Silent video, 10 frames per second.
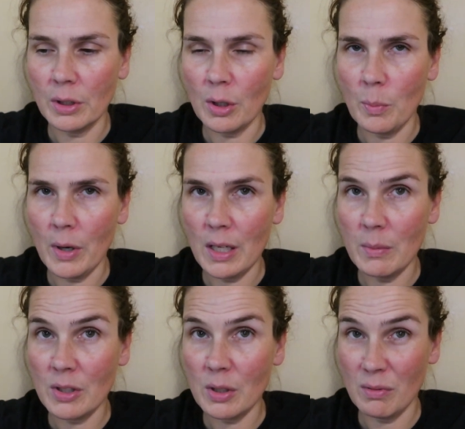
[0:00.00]
to go potty.
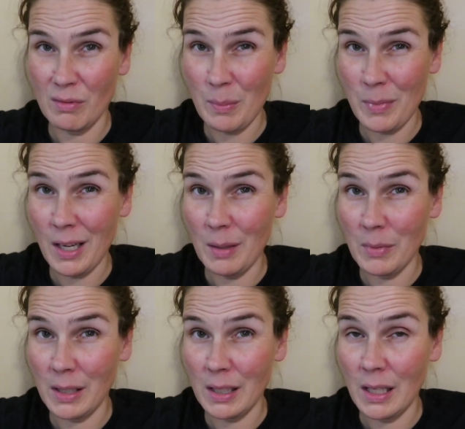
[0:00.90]
But she went right behind
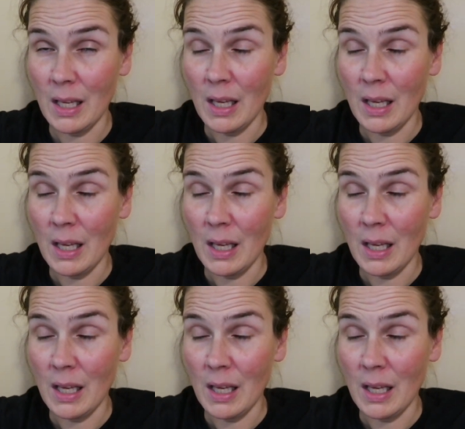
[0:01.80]
my